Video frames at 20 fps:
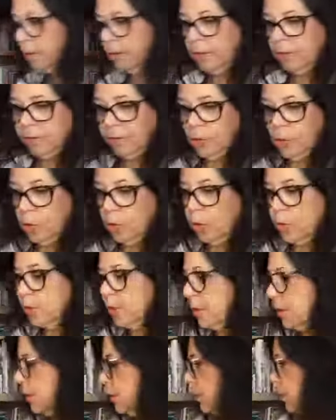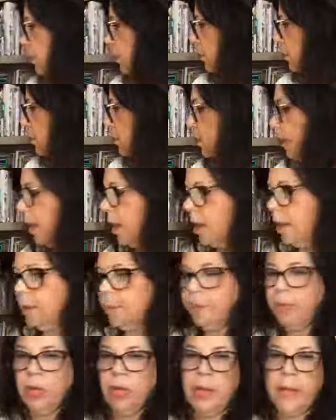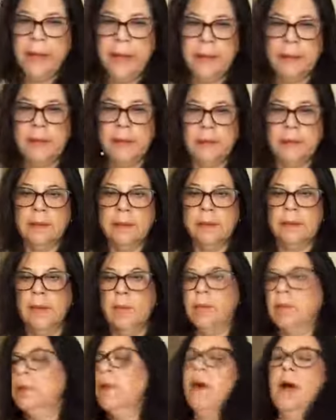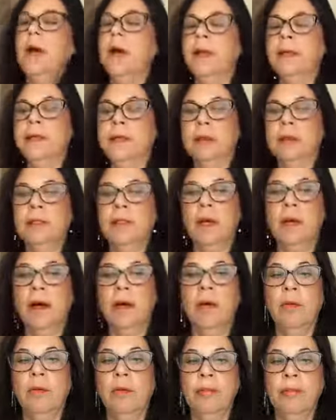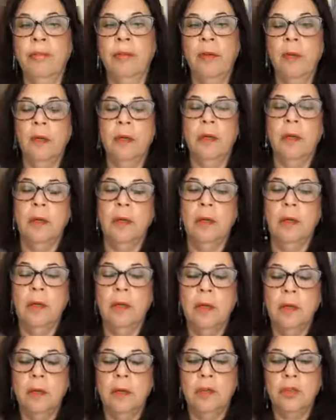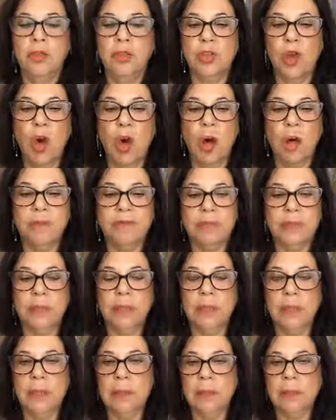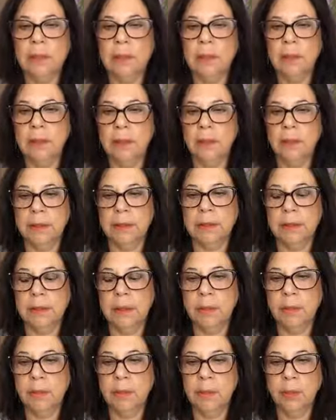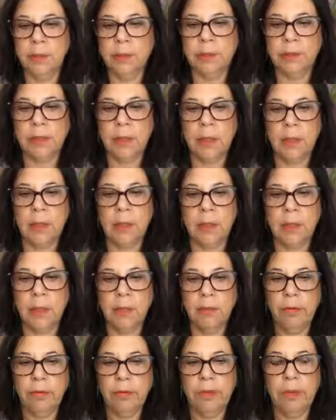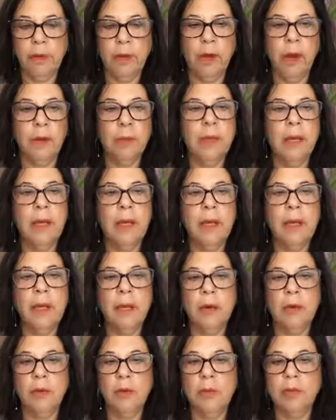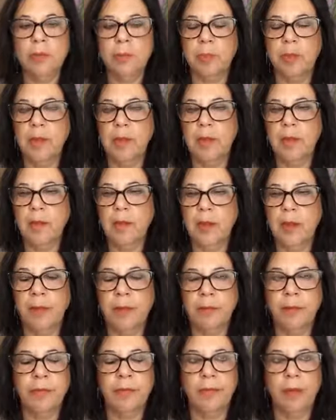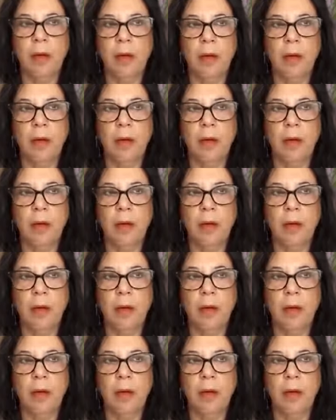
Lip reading: of course, I play some kind of soft, easy listening music. If you know me, I always play a lot of